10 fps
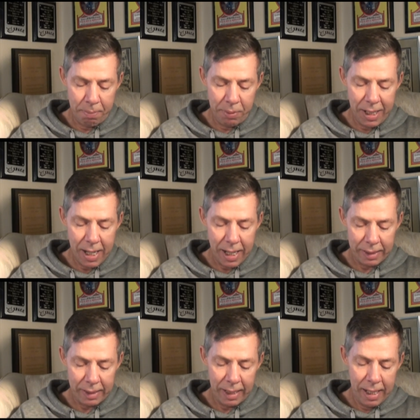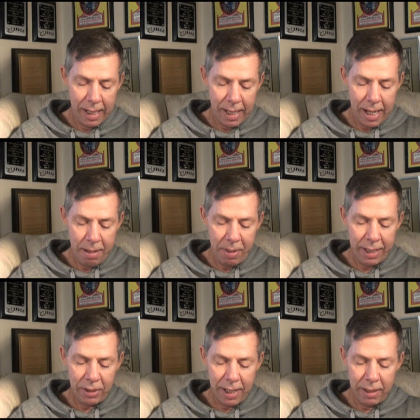P.S. I
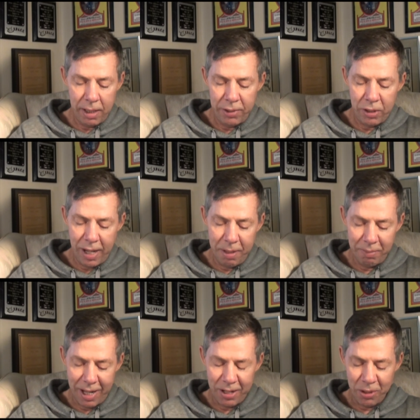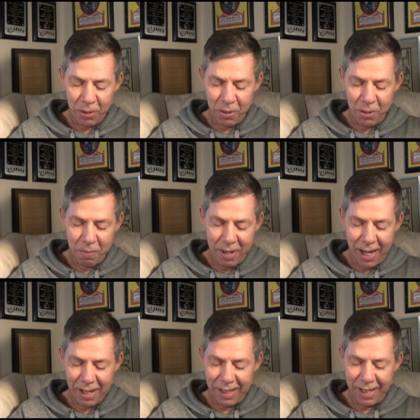may send this same letter through the
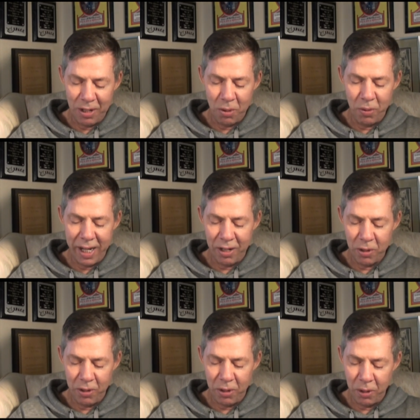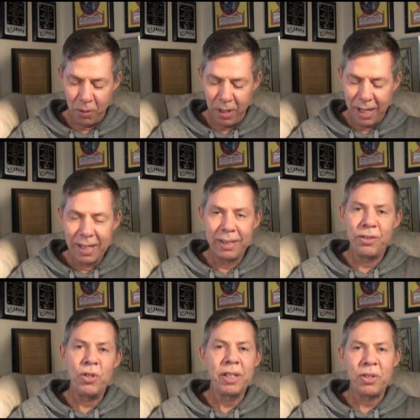mail in a week or two
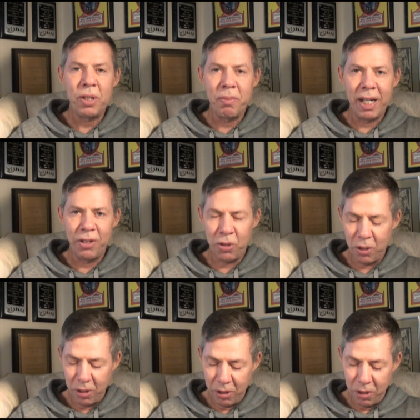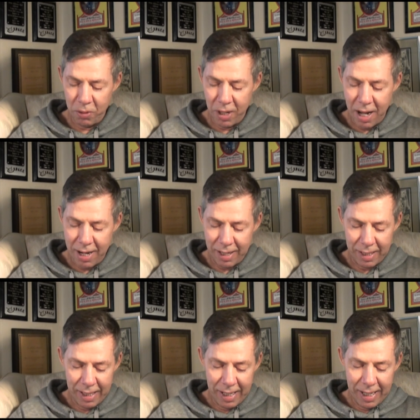just to make sure you got it.
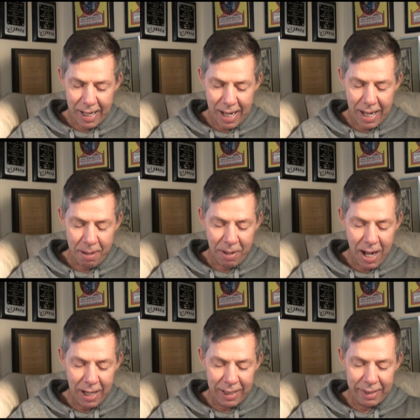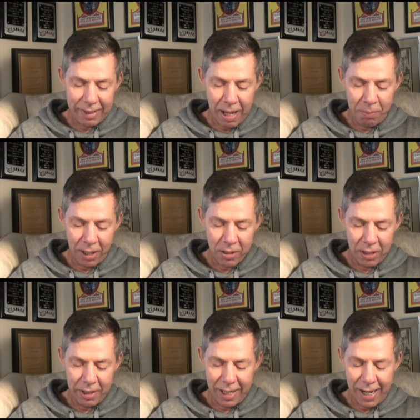I'm highly
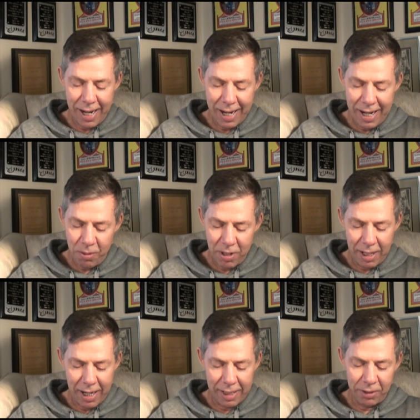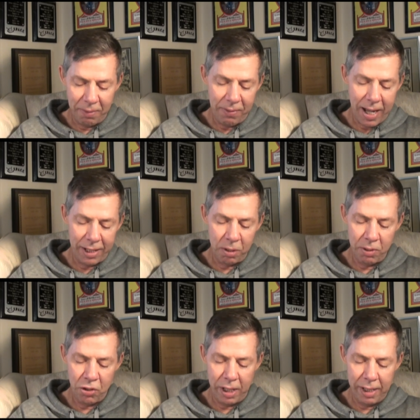skeptical that anyone has a fax
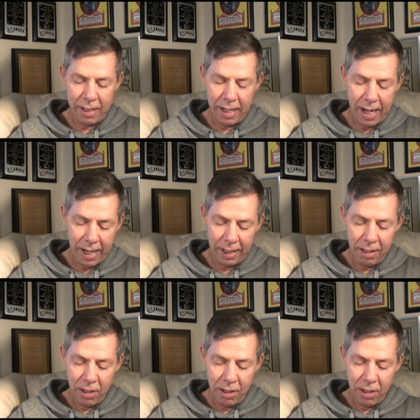machine today,